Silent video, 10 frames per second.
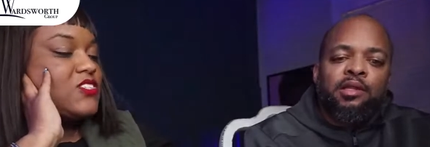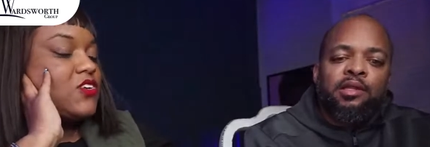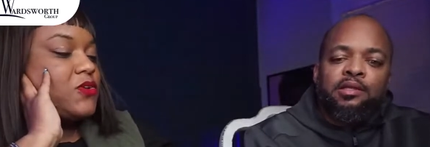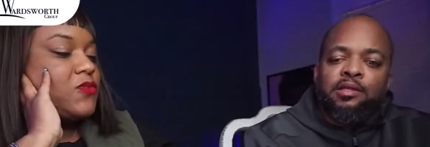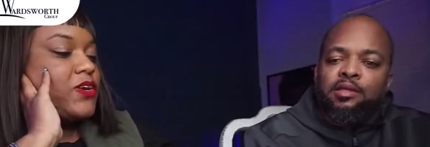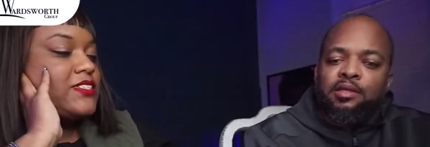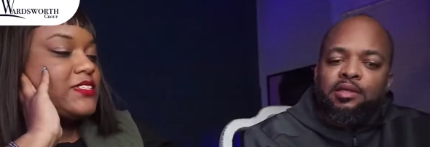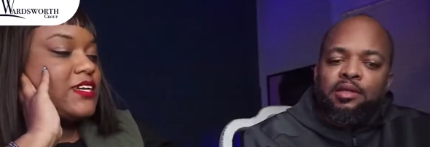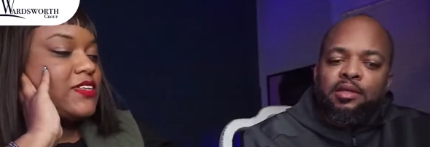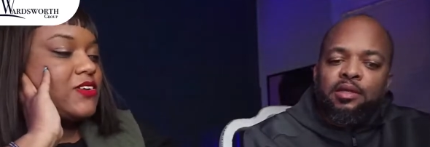Speaker 1: only
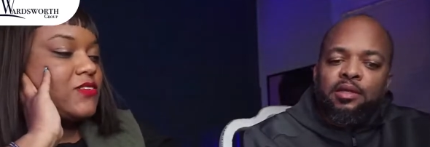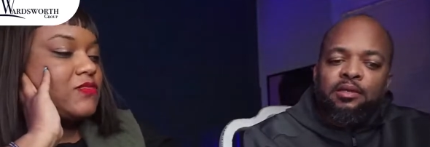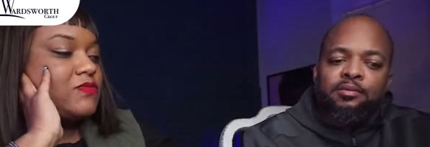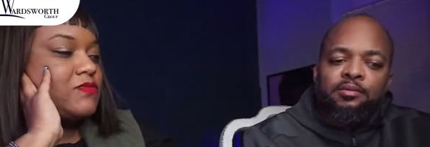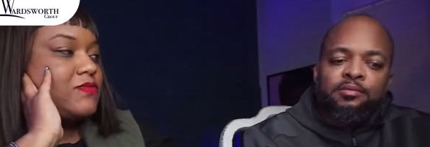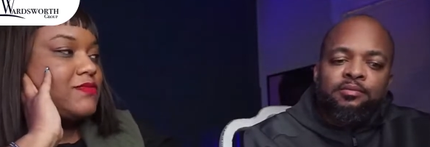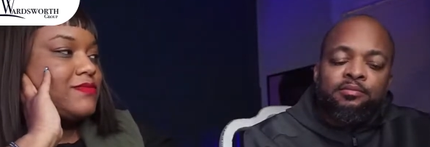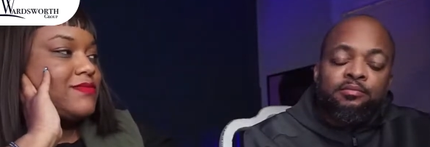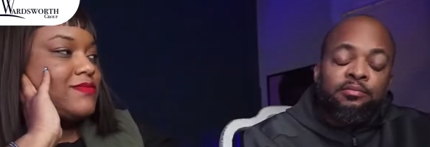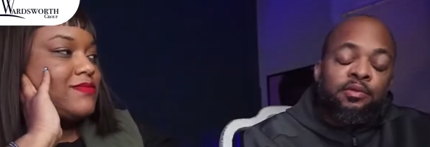Wednesday though.
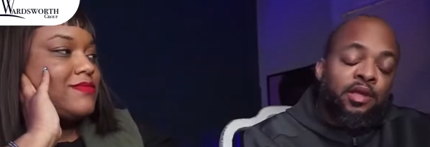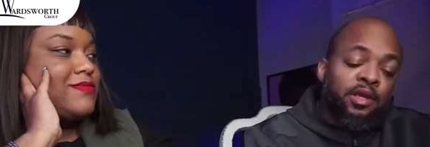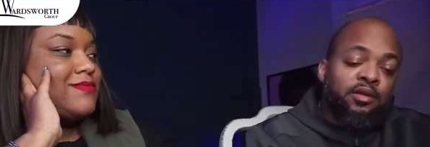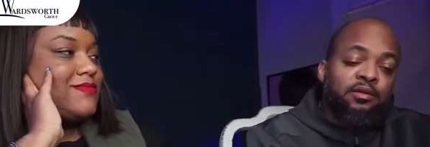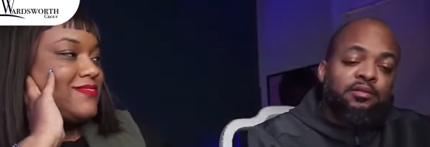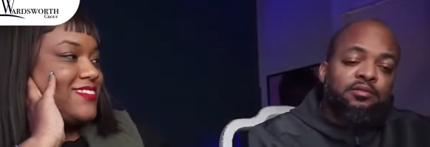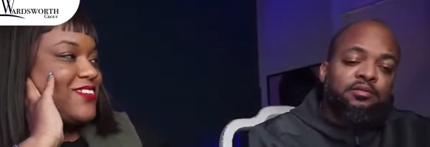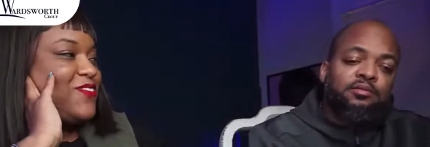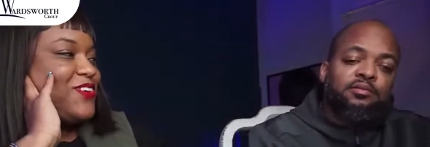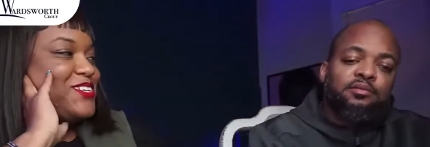Yeah,
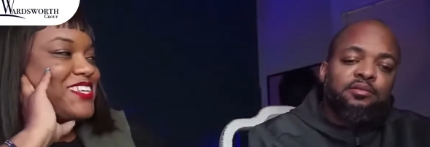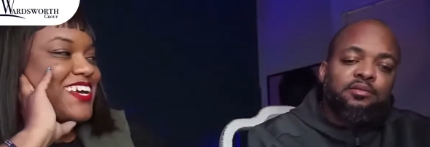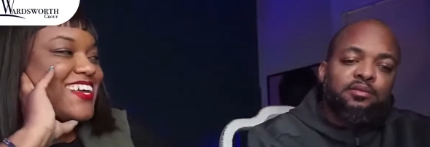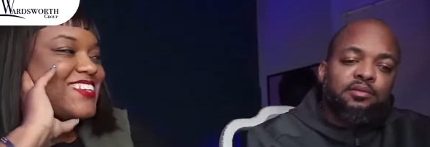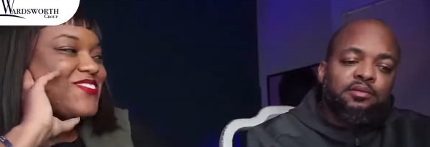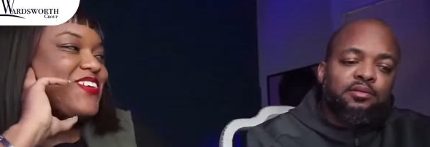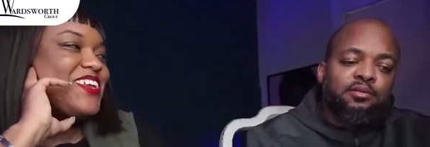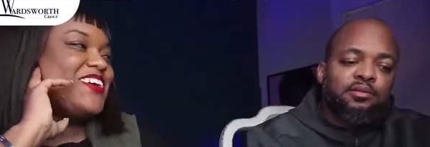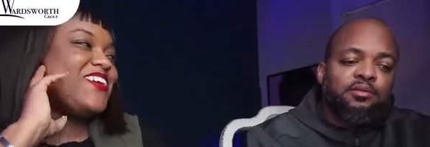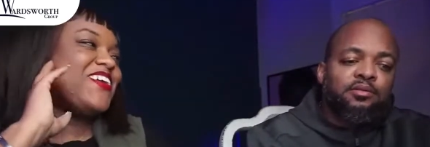it feels like it's
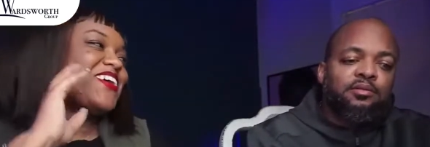been going